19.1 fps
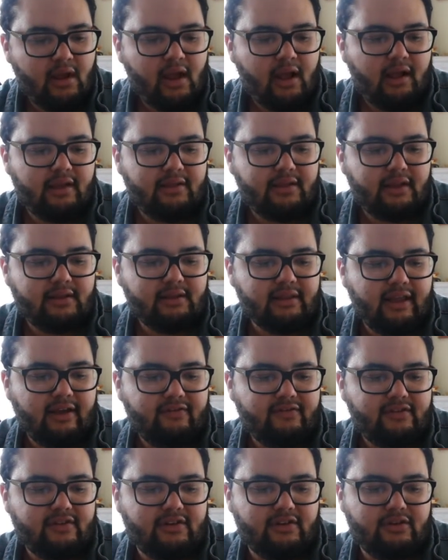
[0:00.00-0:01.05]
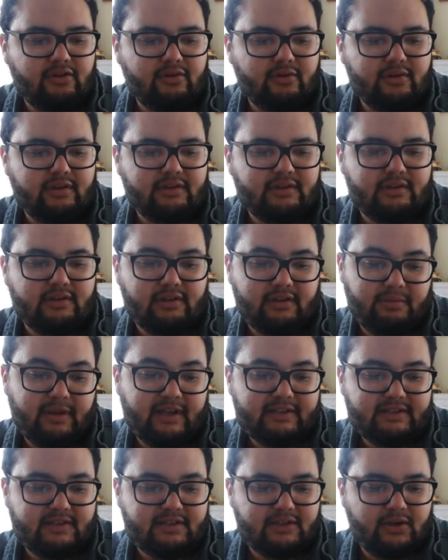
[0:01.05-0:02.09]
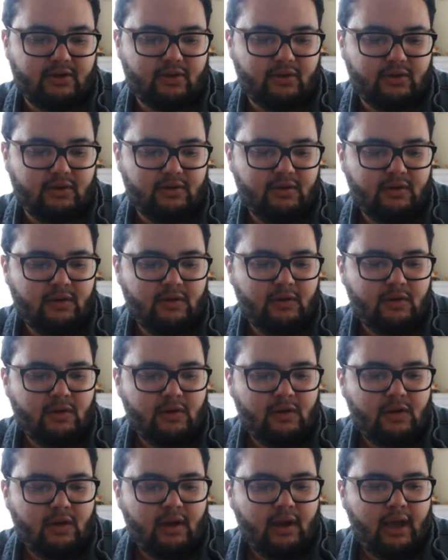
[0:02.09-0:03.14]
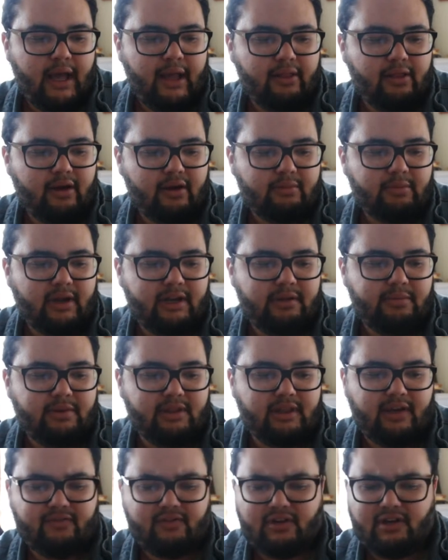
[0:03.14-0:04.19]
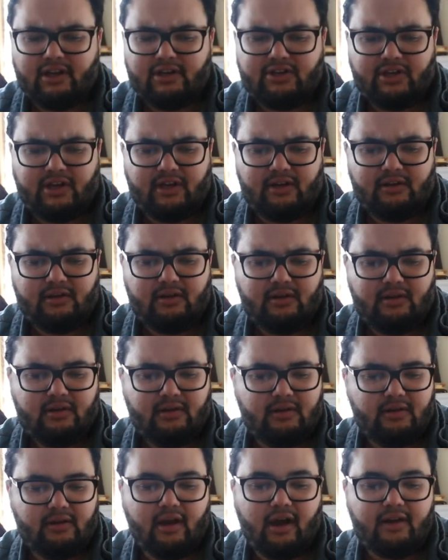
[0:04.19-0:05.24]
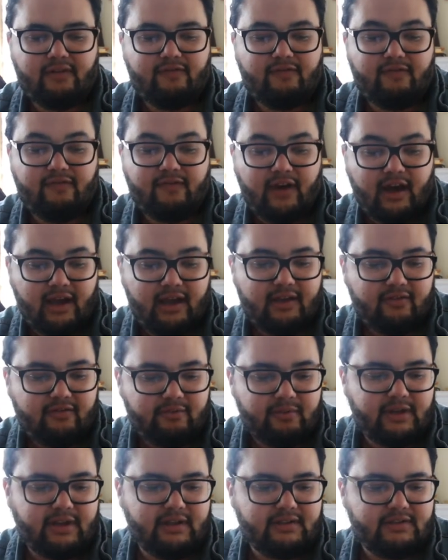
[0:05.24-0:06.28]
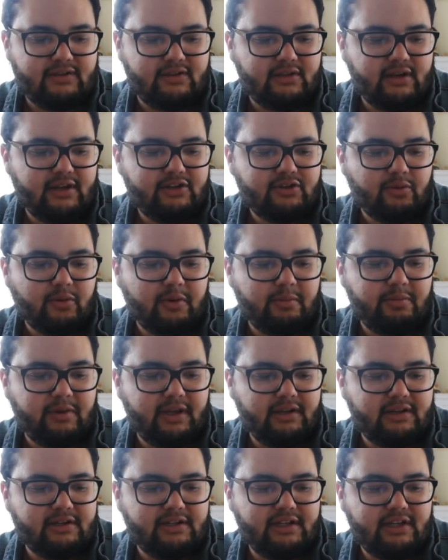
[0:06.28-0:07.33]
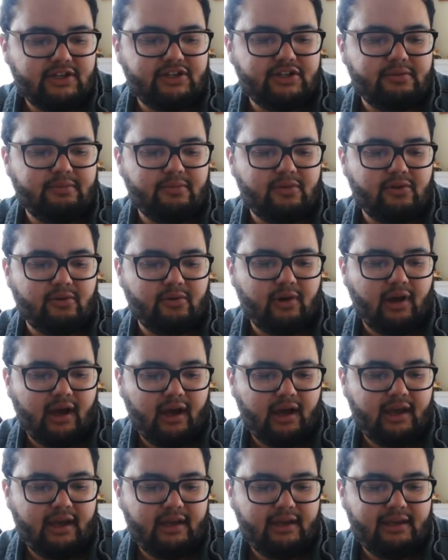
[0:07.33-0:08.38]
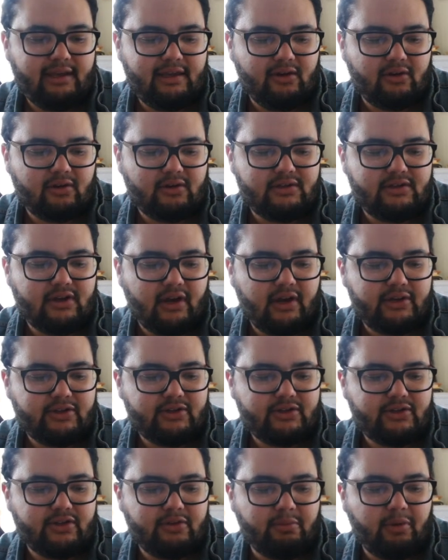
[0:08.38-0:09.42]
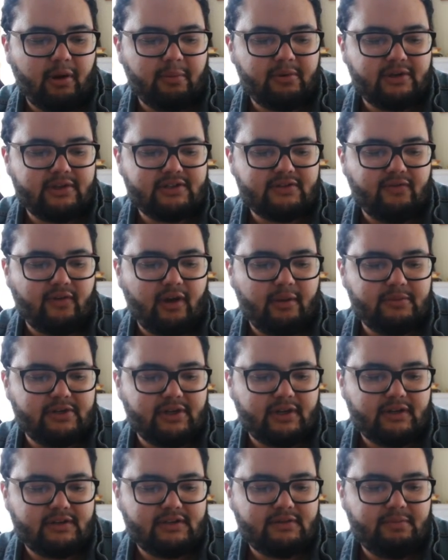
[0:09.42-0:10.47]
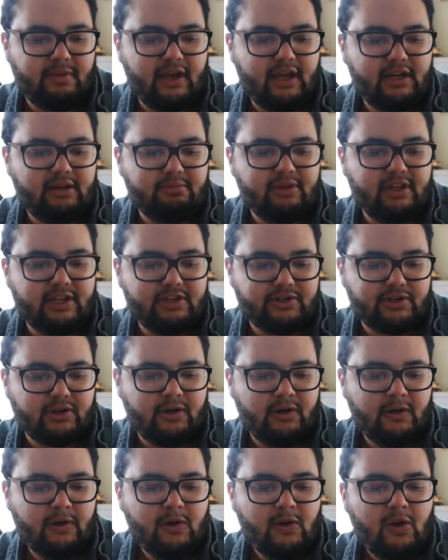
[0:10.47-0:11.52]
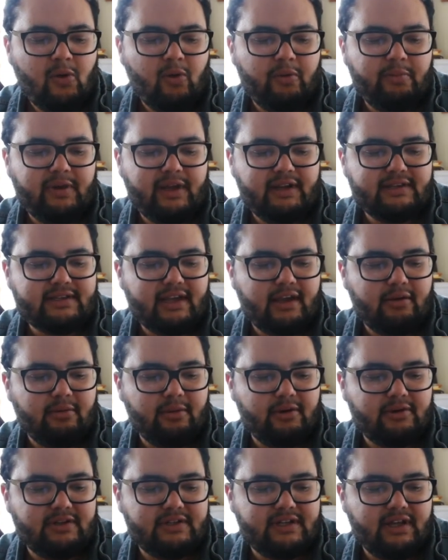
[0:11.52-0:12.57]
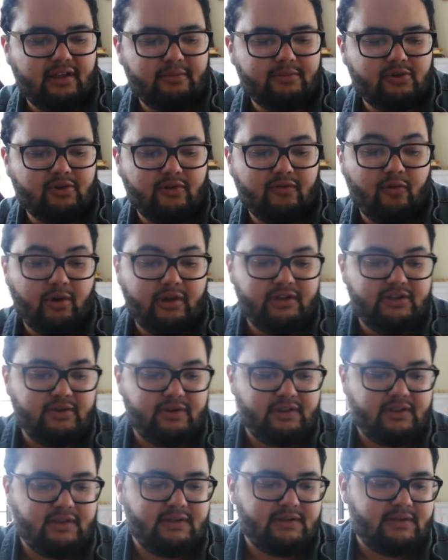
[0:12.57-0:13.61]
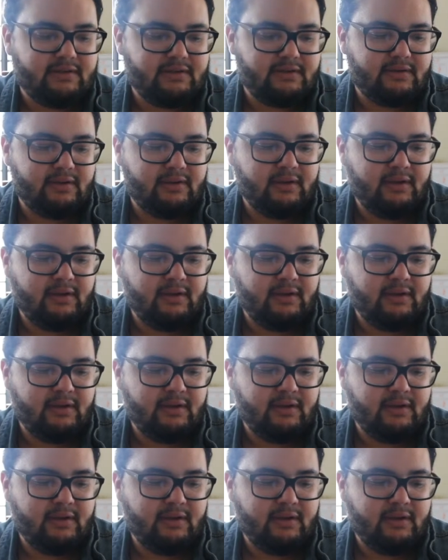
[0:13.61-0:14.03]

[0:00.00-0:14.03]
and then left to do the best as he could. How long might he be left uneducated? Not 5 minutes. Nature would begin to teach him through eye, ear, touch, the properties of objects. Pain and pleasure would be at his elbow to tell him to avoid doing this,